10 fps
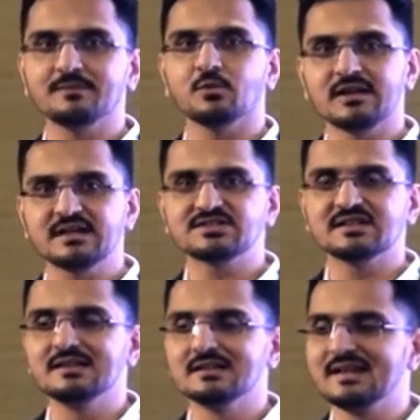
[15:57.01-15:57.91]
and
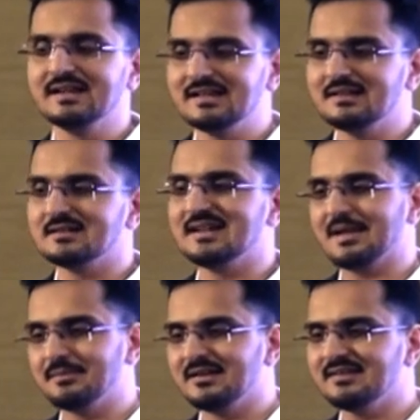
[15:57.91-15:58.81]
potential renal
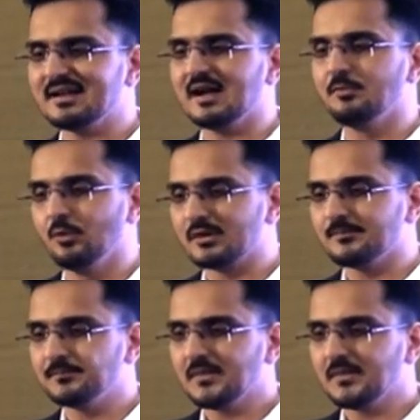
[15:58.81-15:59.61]
damage are more.